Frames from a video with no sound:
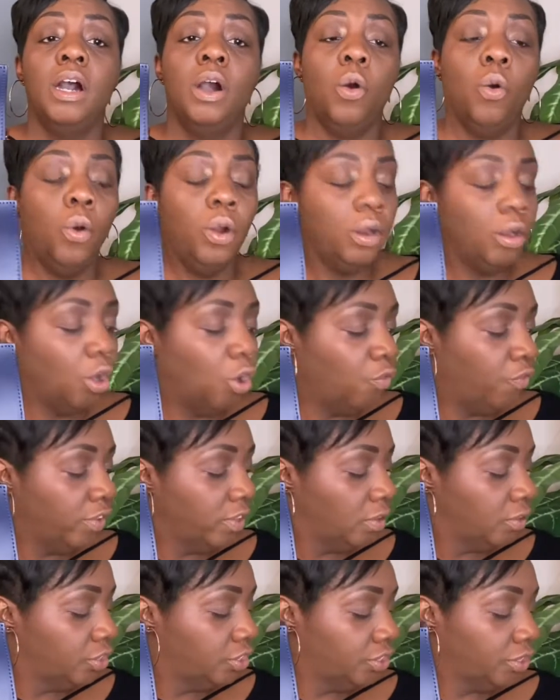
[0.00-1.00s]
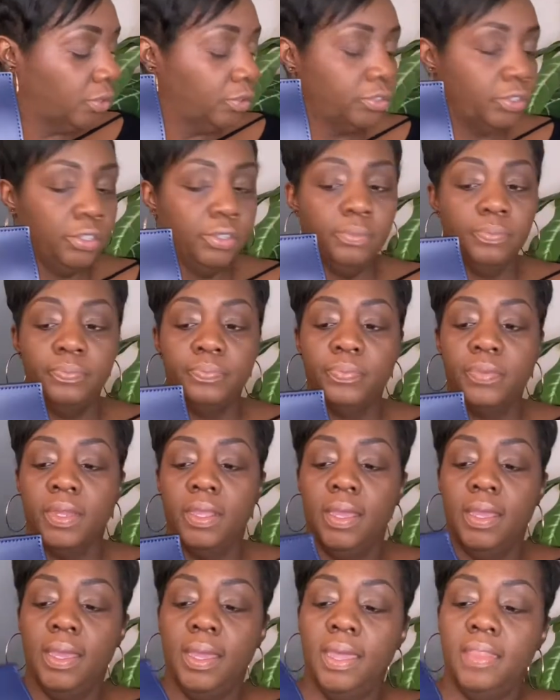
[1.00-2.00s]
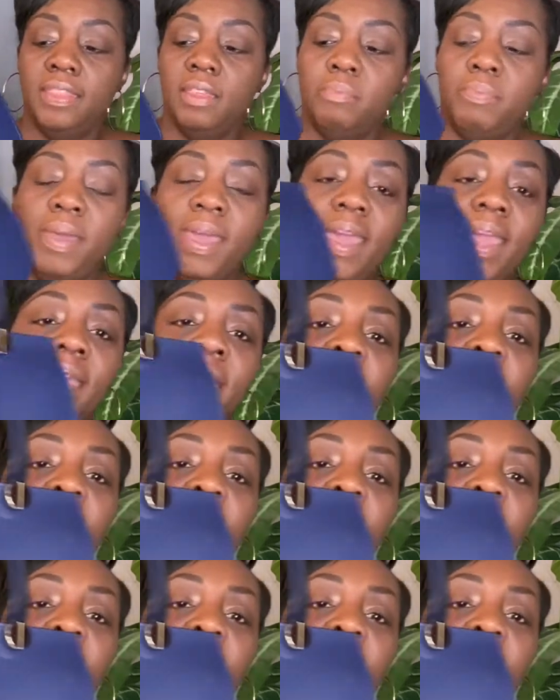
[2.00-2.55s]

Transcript: or over your shoulder. The bag